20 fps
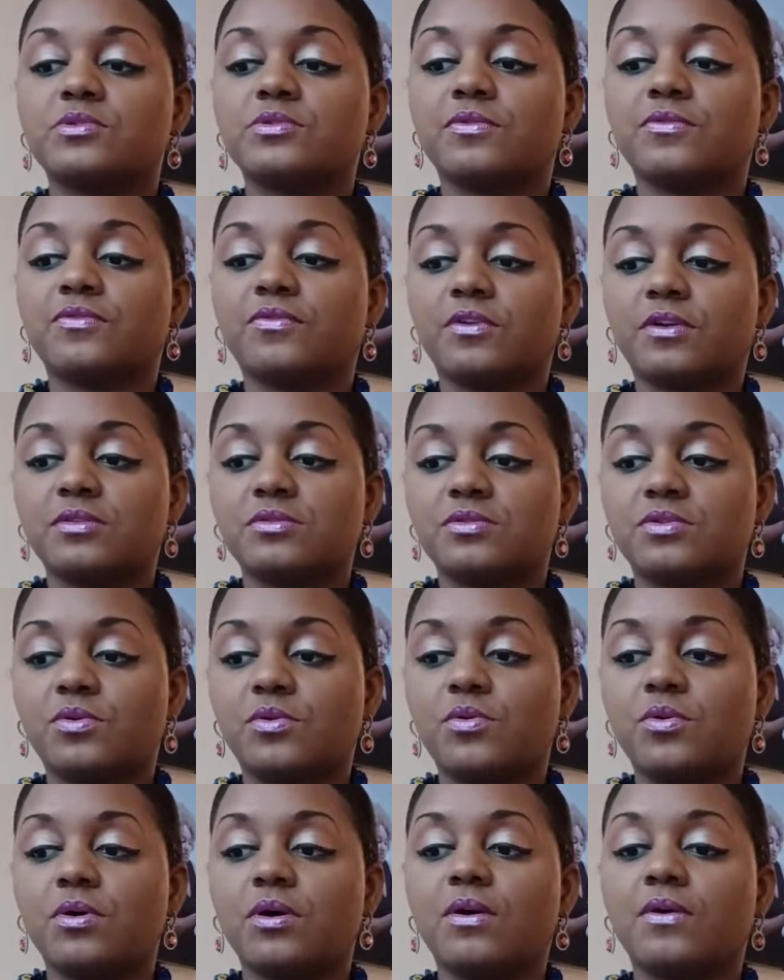your front
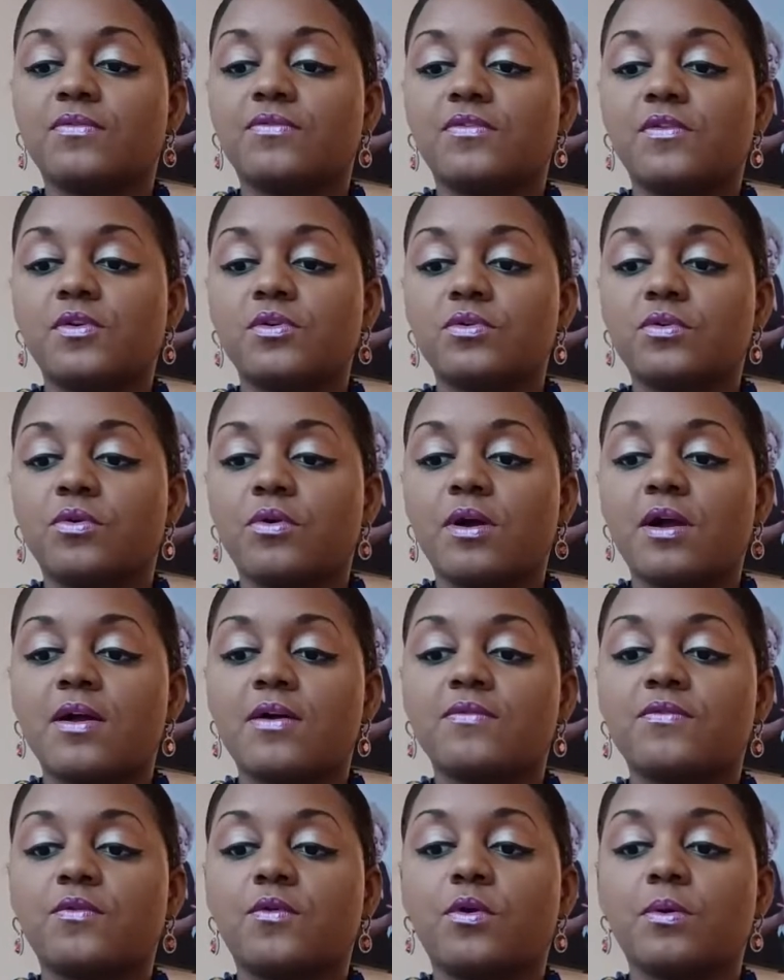door, a
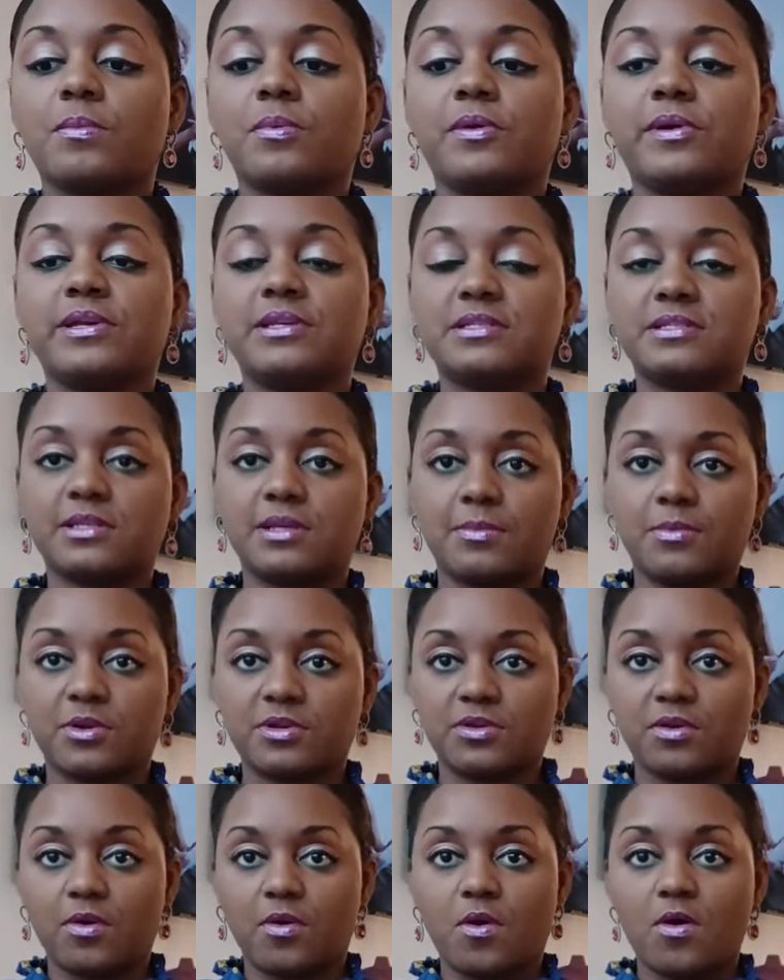photograph, or place some
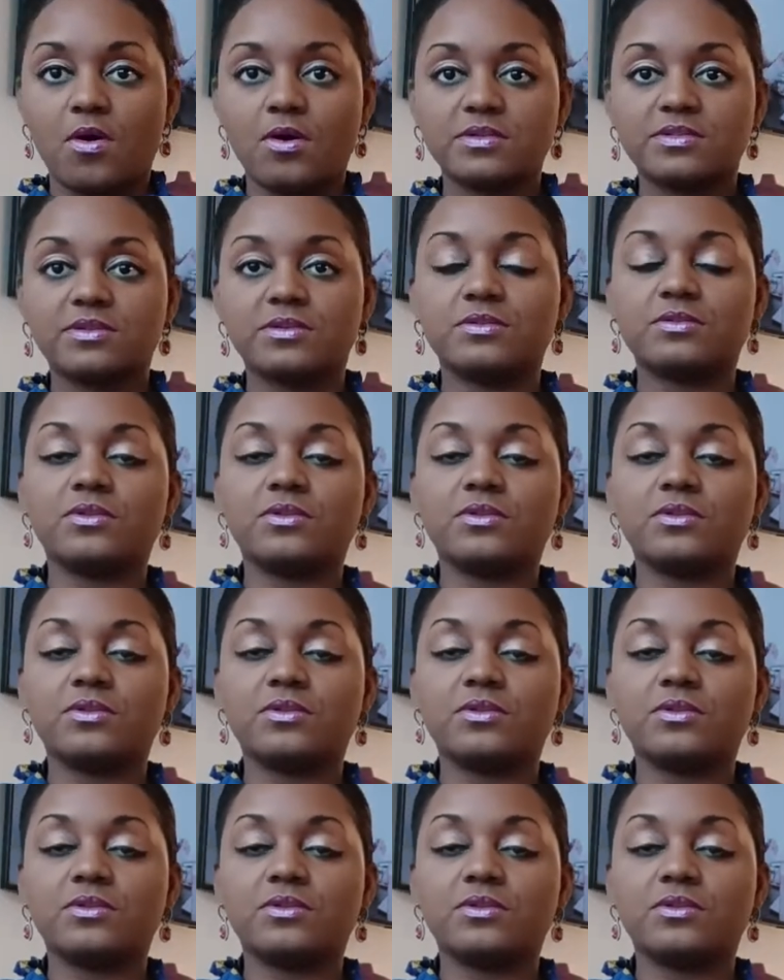on your altar.